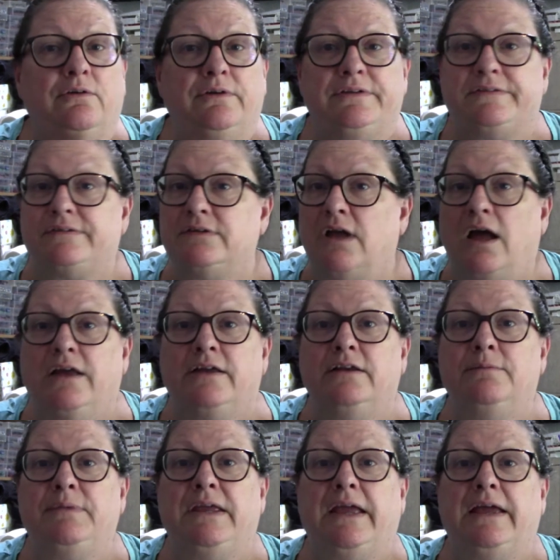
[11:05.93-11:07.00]
It's not going
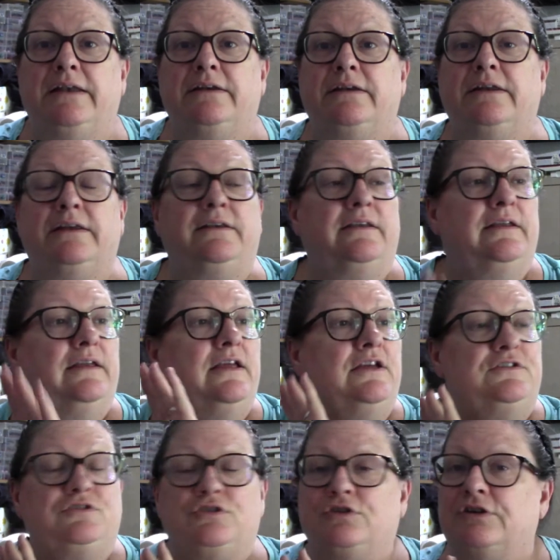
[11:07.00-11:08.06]
to be edited,
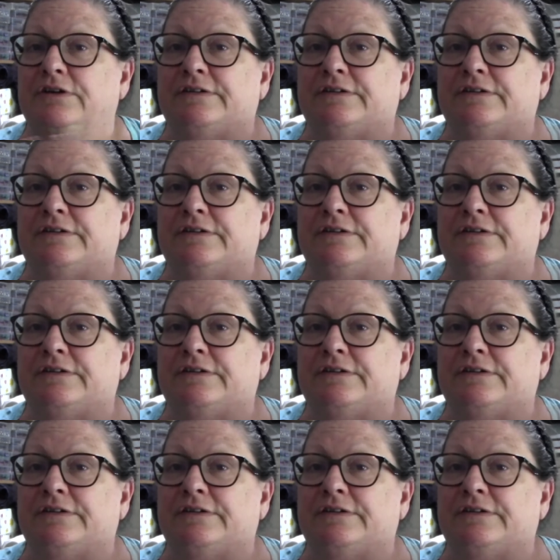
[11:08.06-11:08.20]
so you're going